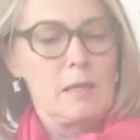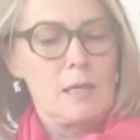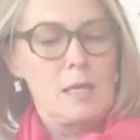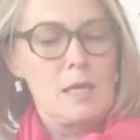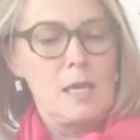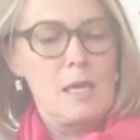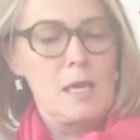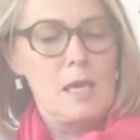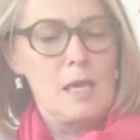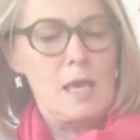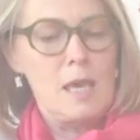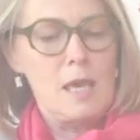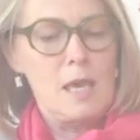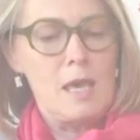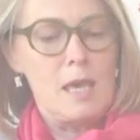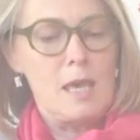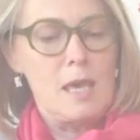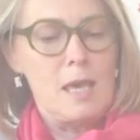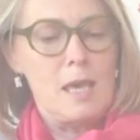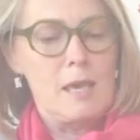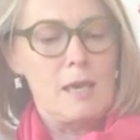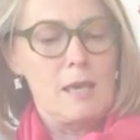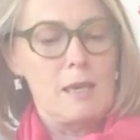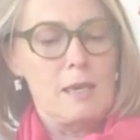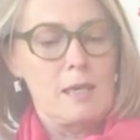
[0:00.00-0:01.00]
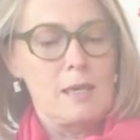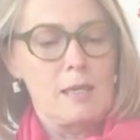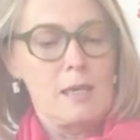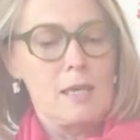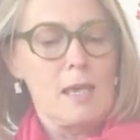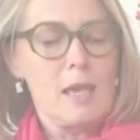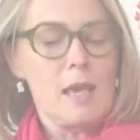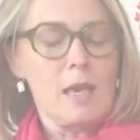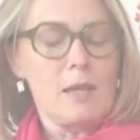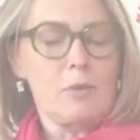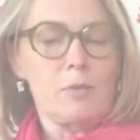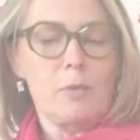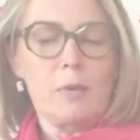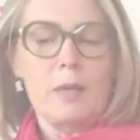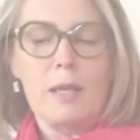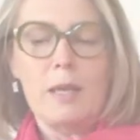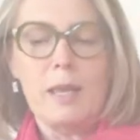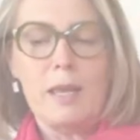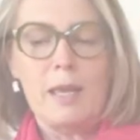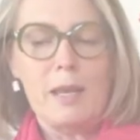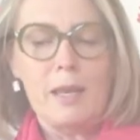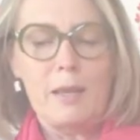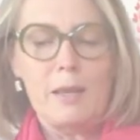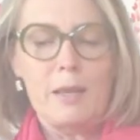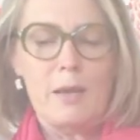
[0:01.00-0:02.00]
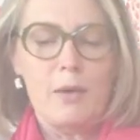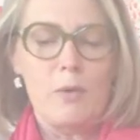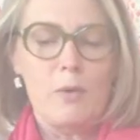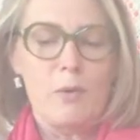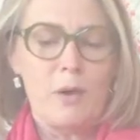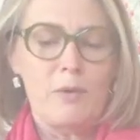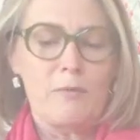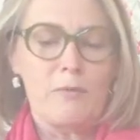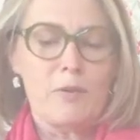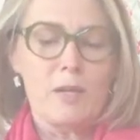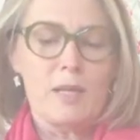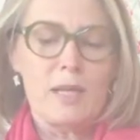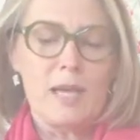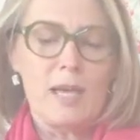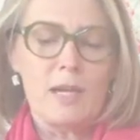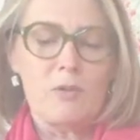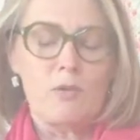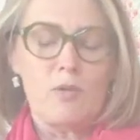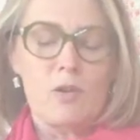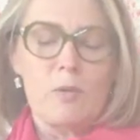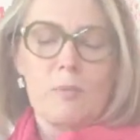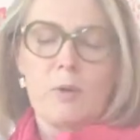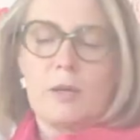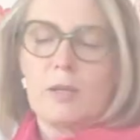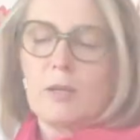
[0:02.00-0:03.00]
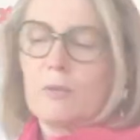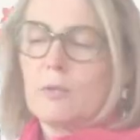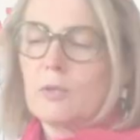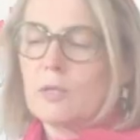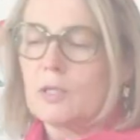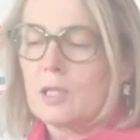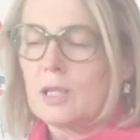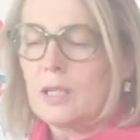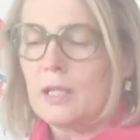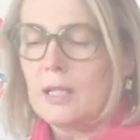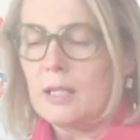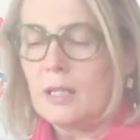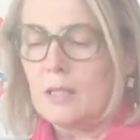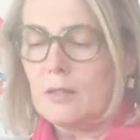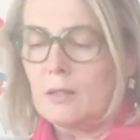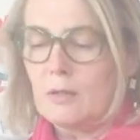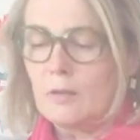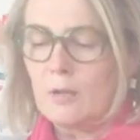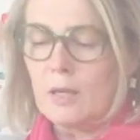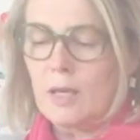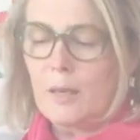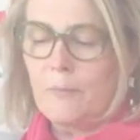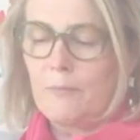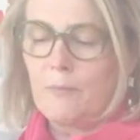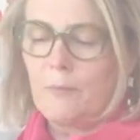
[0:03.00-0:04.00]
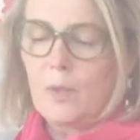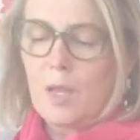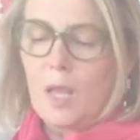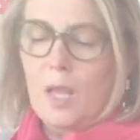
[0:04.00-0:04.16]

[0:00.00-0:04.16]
Yeah, no, I know. I've got hand cream on. He wants to lick it. Okay.